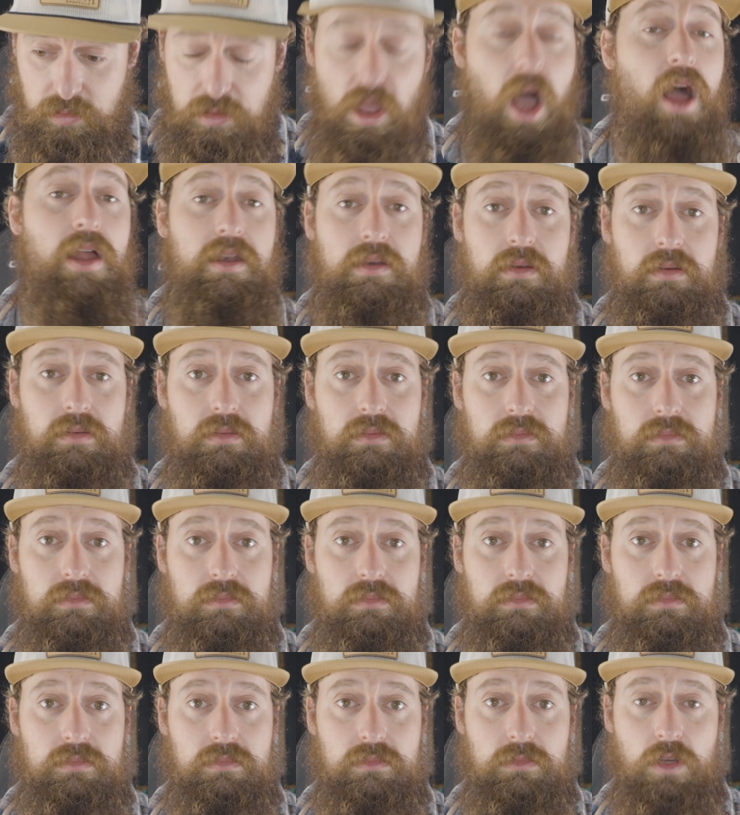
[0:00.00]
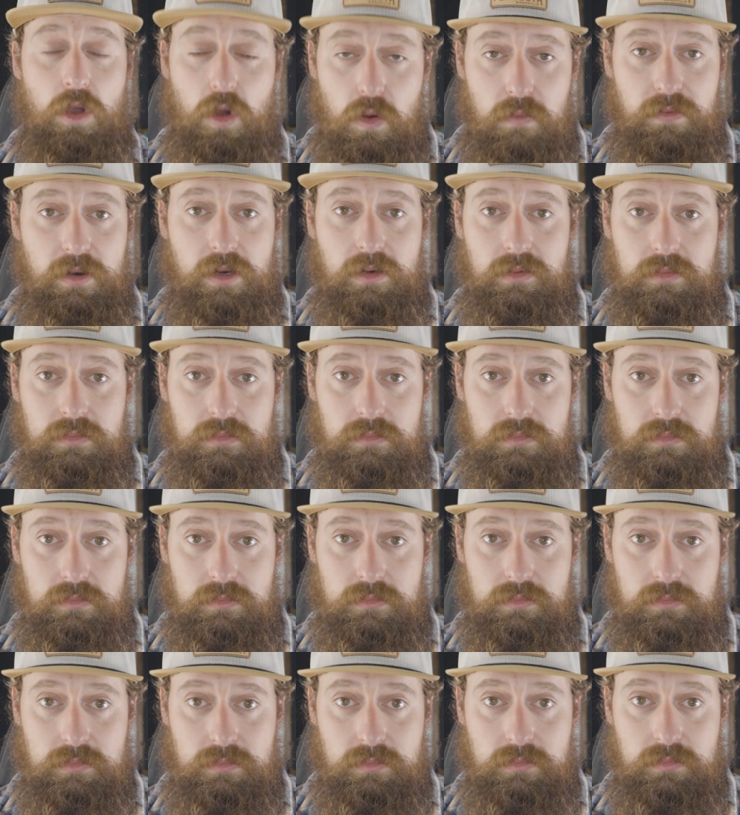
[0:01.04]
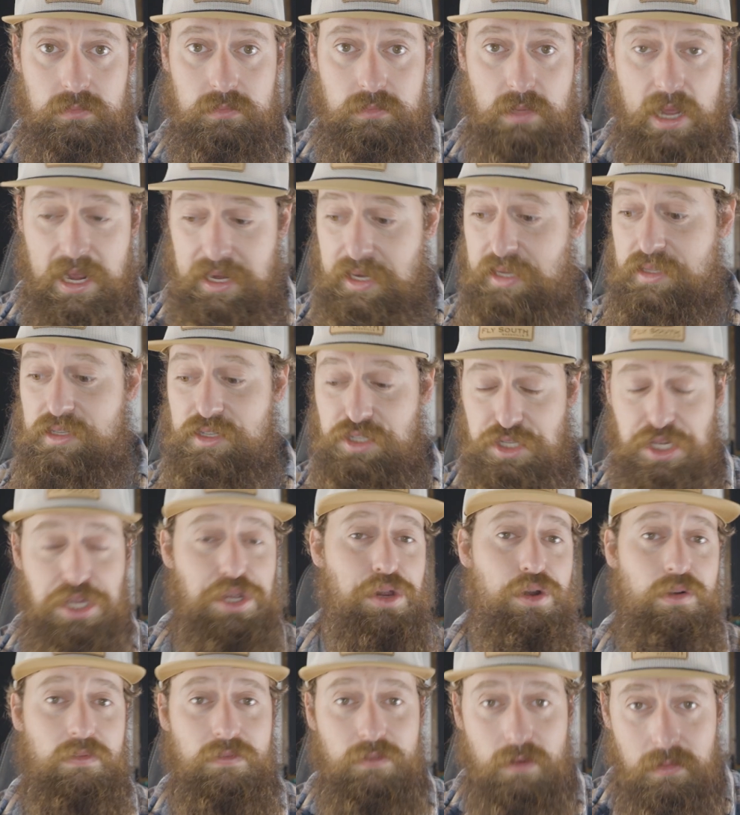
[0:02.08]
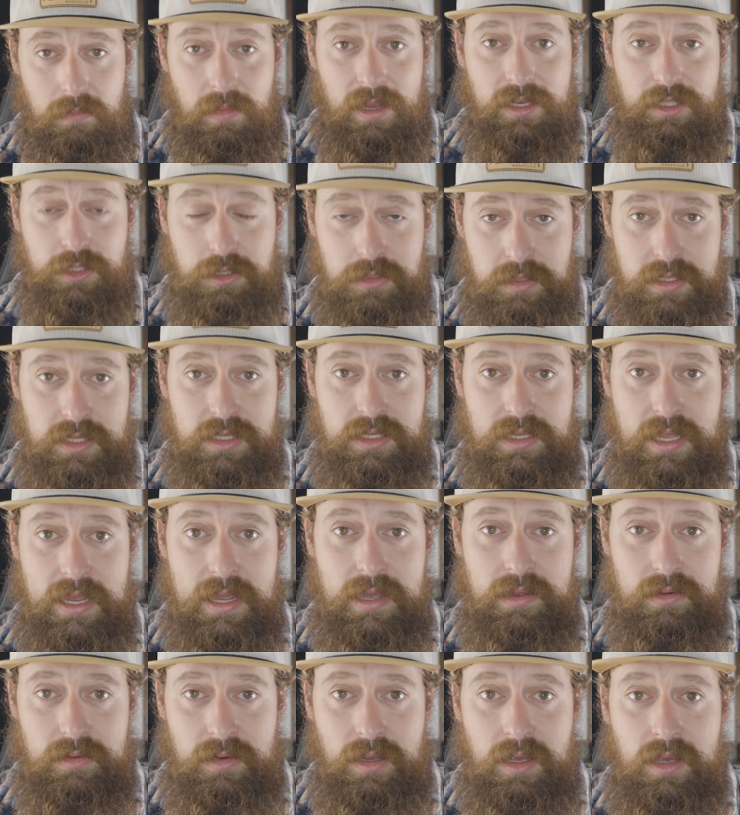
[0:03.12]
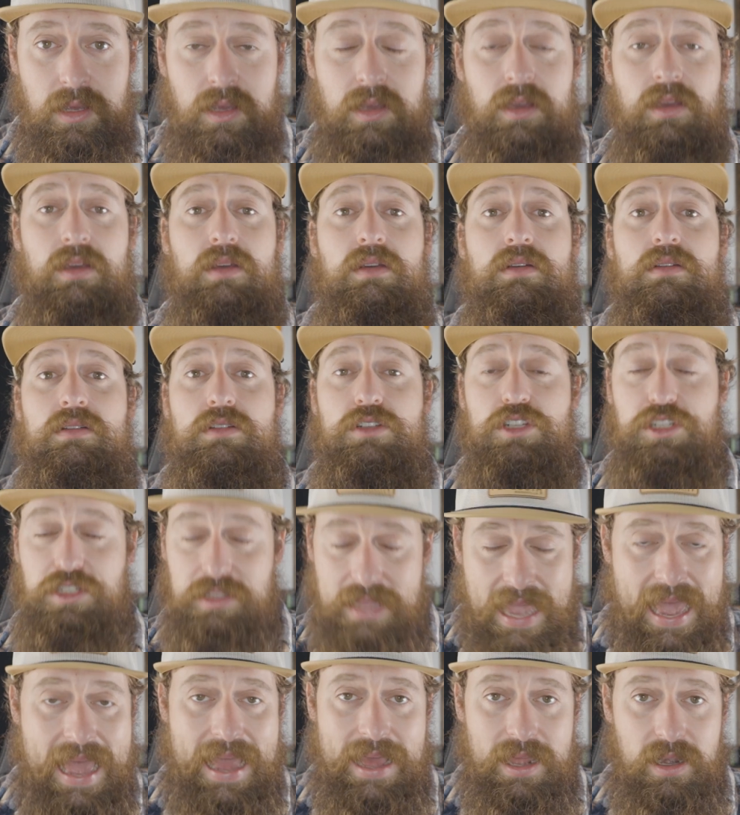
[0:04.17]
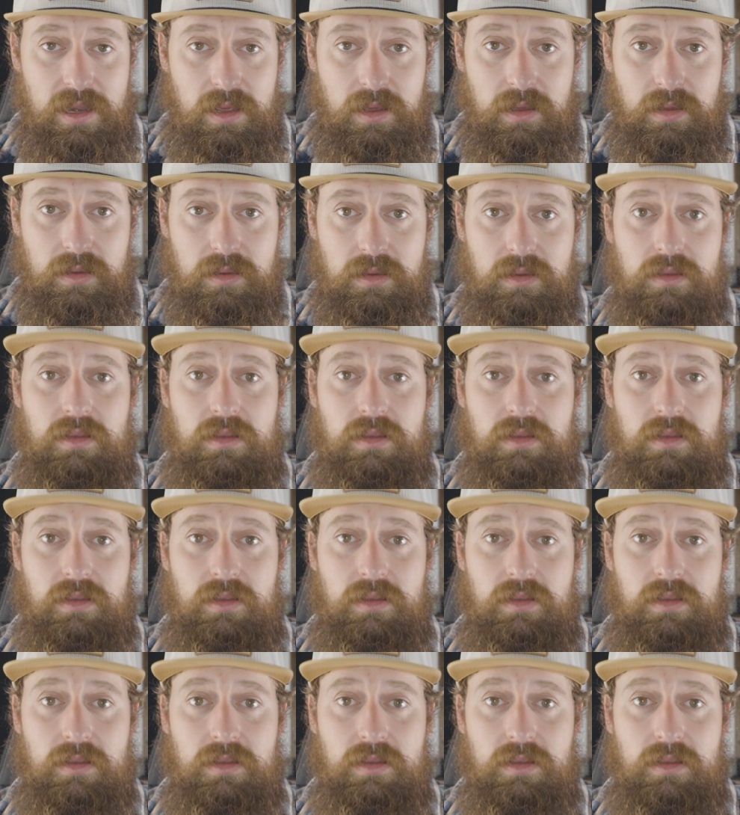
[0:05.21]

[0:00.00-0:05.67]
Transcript: Done. Over. I can see her from my tree stand. She's dead.